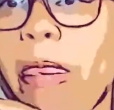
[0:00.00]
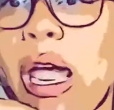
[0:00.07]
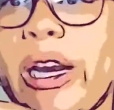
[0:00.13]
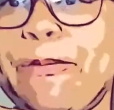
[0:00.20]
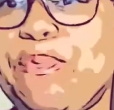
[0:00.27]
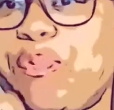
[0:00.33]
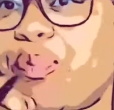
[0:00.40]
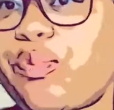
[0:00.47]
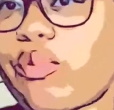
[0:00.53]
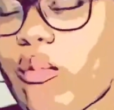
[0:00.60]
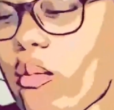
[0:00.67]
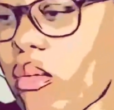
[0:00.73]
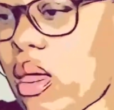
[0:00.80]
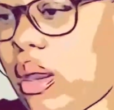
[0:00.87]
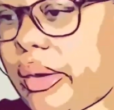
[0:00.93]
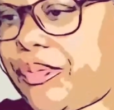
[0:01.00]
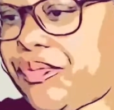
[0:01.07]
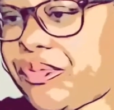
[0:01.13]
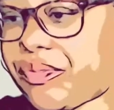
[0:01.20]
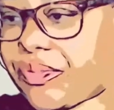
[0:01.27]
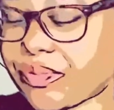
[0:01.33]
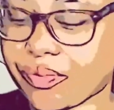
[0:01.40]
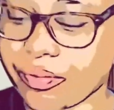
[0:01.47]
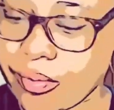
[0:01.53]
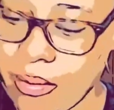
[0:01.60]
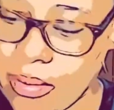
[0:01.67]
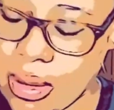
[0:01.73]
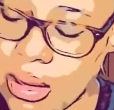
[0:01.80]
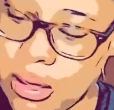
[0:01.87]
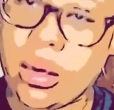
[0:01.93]
intentions.
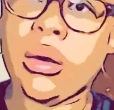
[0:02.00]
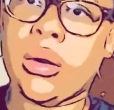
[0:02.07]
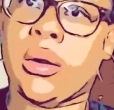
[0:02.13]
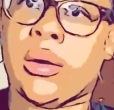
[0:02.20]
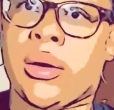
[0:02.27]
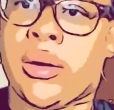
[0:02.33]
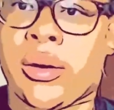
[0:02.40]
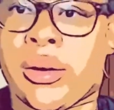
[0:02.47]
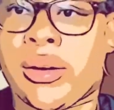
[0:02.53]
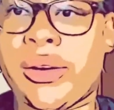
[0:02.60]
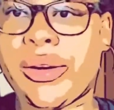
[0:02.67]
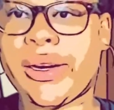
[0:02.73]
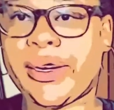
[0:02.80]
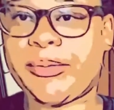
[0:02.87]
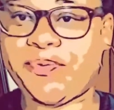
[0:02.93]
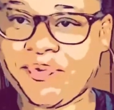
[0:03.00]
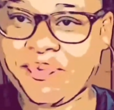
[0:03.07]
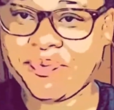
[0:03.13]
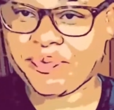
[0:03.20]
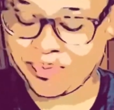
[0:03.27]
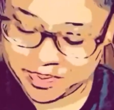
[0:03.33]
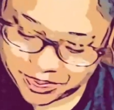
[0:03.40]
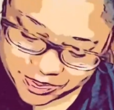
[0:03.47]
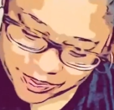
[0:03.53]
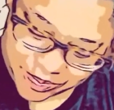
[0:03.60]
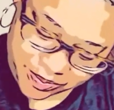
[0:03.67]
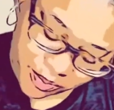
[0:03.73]
Throat chakra, which means